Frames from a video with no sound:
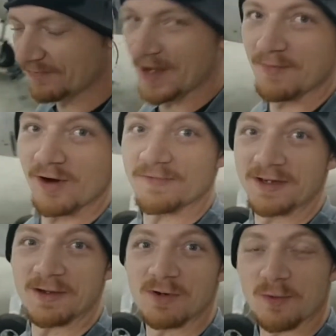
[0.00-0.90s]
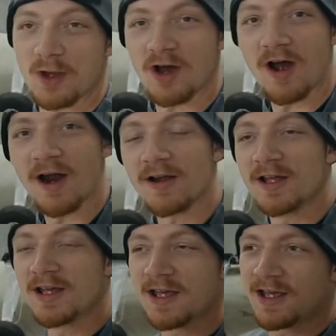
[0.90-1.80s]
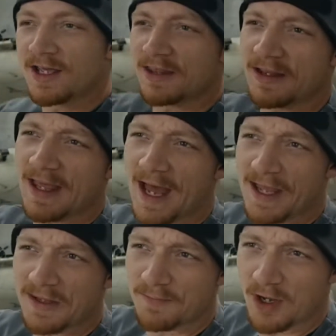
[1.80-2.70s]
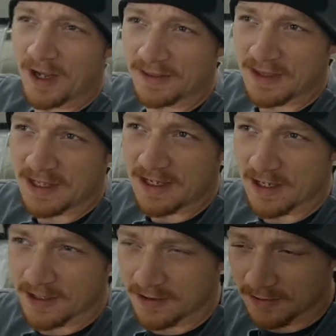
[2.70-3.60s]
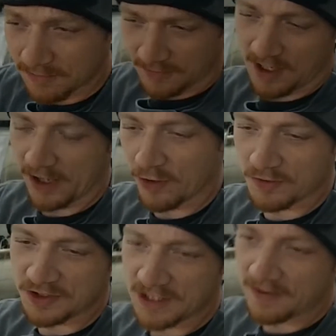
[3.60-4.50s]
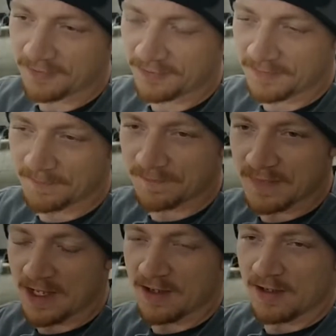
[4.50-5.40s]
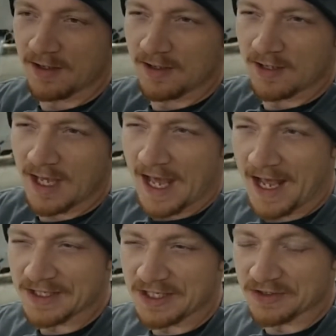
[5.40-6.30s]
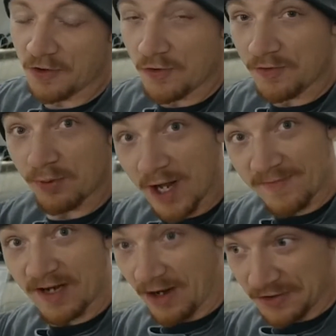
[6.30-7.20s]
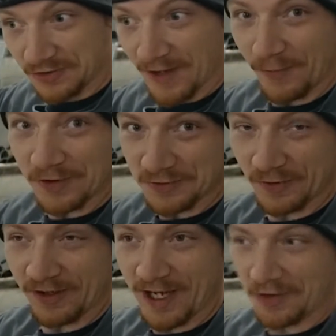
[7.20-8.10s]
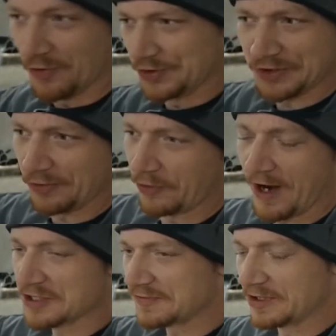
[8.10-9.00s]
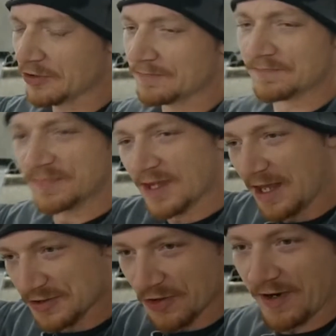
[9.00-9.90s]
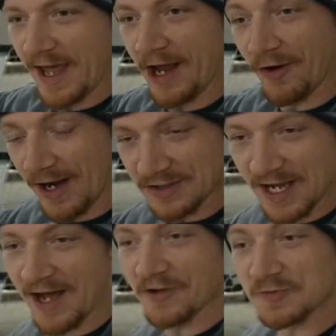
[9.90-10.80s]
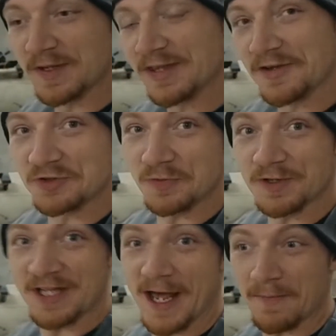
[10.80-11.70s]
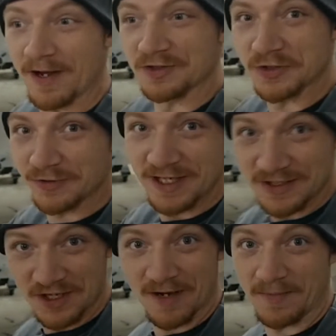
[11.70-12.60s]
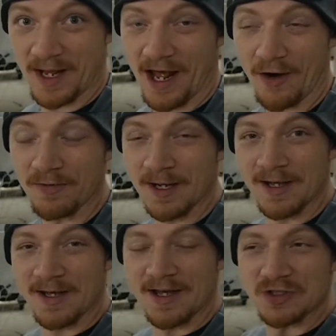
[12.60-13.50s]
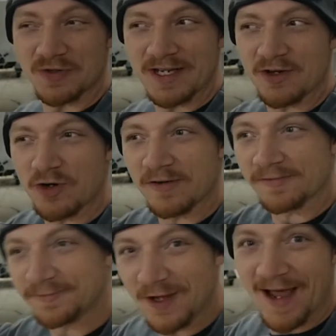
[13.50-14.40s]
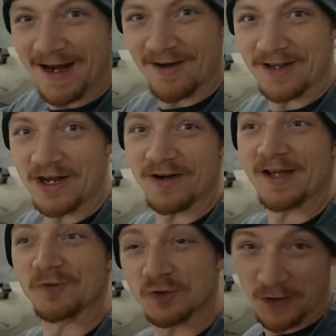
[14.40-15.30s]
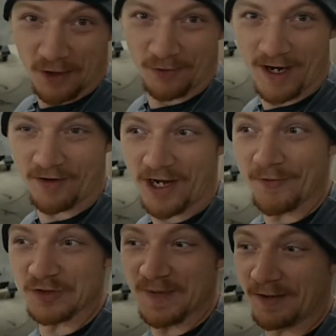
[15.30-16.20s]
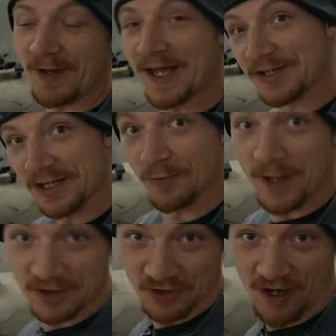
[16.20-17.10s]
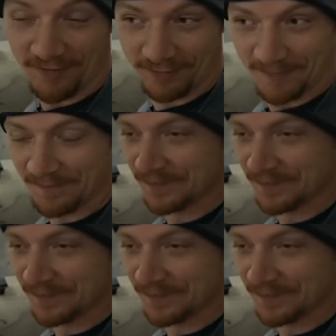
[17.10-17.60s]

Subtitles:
November, I forget where we are, the guy that bought the Aero Chief has his own private airstrip, which is really kind of cool, just a little grass field, and his own hangar at his house. But the issue was he had a bunch of trees come down. So he couldn't fly it out of here, he had to trailer it out of here, which meant we had to take the wings off.